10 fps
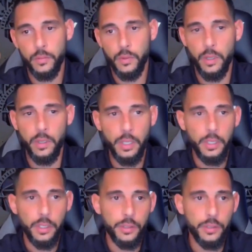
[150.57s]
Okay.
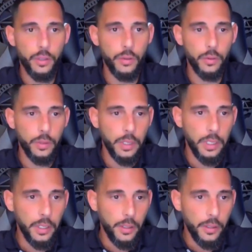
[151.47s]
So
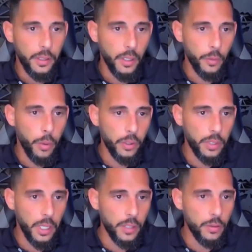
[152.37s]
the other part
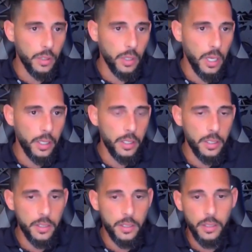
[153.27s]
that I use a lot
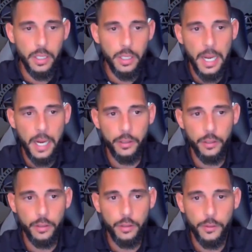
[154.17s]
is the
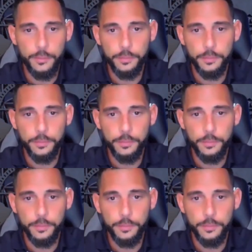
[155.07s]
calendars.